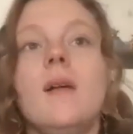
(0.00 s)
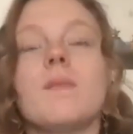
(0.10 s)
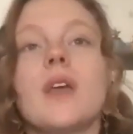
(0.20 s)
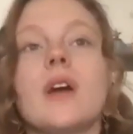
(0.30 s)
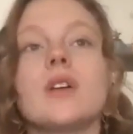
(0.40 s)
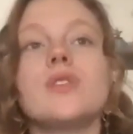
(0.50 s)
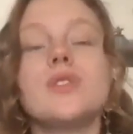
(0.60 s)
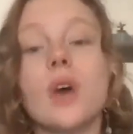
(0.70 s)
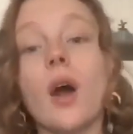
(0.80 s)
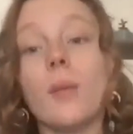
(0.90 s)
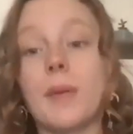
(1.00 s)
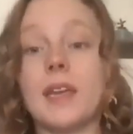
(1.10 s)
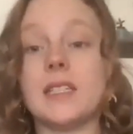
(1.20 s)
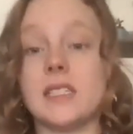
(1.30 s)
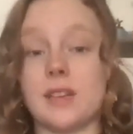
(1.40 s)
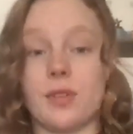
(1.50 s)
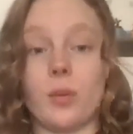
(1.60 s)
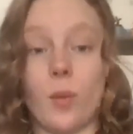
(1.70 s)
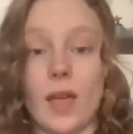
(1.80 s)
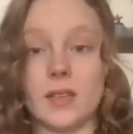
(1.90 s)
there are so many
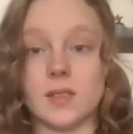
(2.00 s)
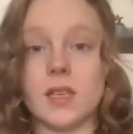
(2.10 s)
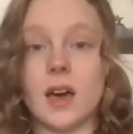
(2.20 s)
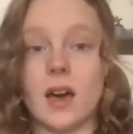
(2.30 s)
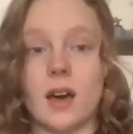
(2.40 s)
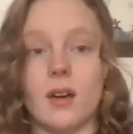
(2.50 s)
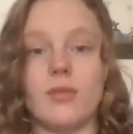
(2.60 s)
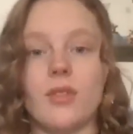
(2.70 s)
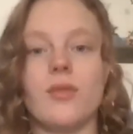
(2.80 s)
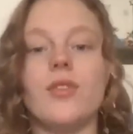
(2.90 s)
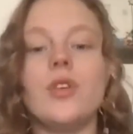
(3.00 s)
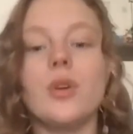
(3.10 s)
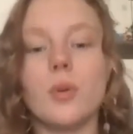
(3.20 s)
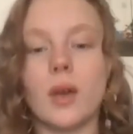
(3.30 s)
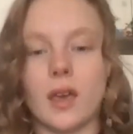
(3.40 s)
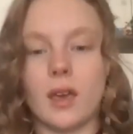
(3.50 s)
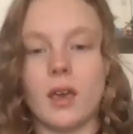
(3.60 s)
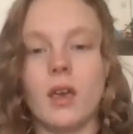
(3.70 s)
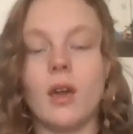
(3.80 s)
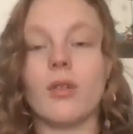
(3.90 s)
different ways of viewing
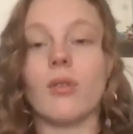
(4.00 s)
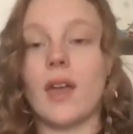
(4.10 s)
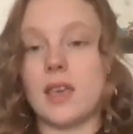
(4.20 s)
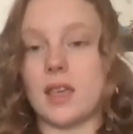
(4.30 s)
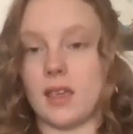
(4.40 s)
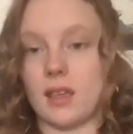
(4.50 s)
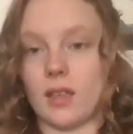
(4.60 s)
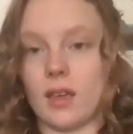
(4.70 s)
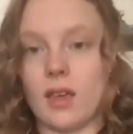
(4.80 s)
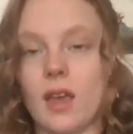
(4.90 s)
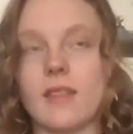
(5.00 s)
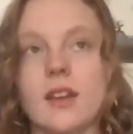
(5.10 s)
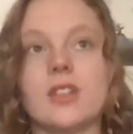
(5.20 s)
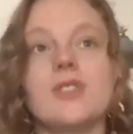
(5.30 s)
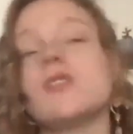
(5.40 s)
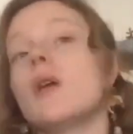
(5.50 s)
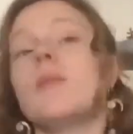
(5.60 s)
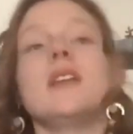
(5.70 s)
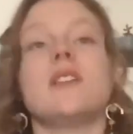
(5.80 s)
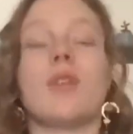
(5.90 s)
Reiki healing, and there are so
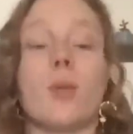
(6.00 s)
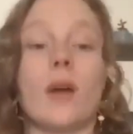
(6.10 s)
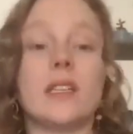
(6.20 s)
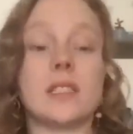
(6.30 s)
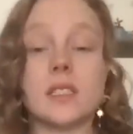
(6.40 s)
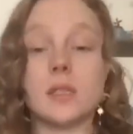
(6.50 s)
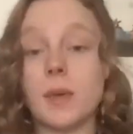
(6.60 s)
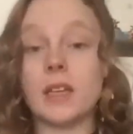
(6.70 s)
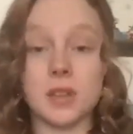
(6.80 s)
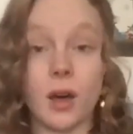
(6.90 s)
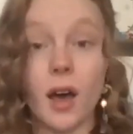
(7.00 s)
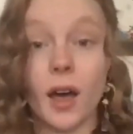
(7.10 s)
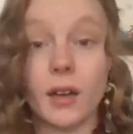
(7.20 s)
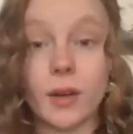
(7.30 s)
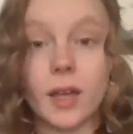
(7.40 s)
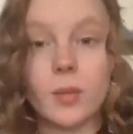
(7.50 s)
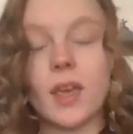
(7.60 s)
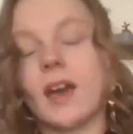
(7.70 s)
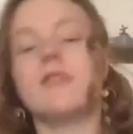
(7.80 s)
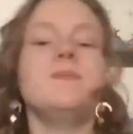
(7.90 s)
many different ways that it's being taught, right?
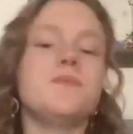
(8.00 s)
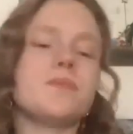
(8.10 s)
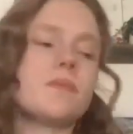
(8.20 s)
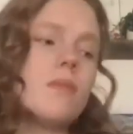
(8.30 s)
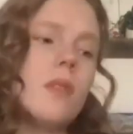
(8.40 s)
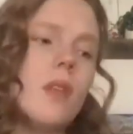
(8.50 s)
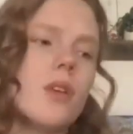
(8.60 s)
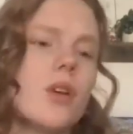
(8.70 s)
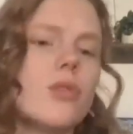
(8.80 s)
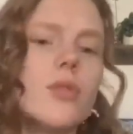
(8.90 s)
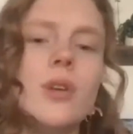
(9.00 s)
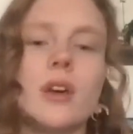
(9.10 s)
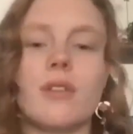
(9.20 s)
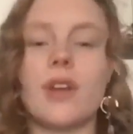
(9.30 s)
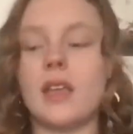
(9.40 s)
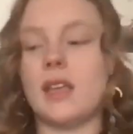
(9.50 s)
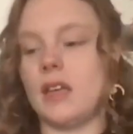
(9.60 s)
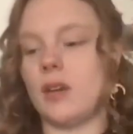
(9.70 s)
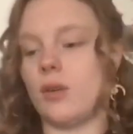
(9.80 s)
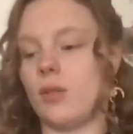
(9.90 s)
We have Karuna Reiki
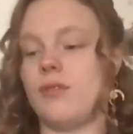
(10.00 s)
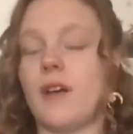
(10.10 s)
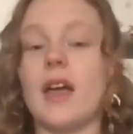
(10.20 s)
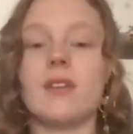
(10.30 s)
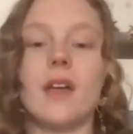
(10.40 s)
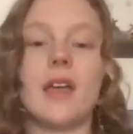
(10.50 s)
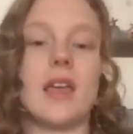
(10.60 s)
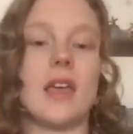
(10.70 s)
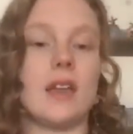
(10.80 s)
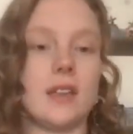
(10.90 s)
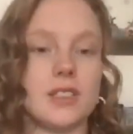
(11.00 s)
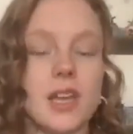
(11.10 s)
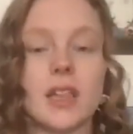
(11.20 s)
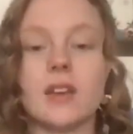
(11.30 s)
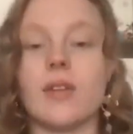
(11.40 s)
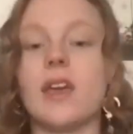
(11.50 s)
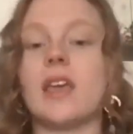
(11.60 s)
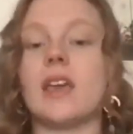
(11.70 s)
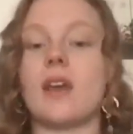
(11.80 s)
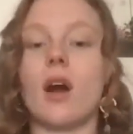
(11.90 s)
and Holy Fire Reiki and Angelic
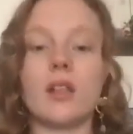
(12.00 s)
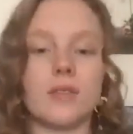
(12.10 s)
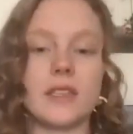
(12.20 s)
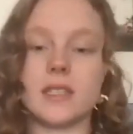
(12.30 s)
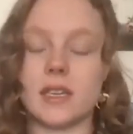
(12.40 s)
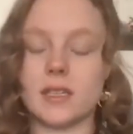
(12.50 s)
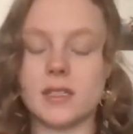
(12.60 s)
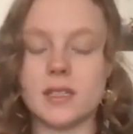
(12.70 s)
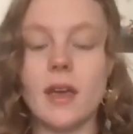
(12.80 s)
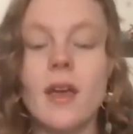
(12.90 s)
Reiki and all of these things.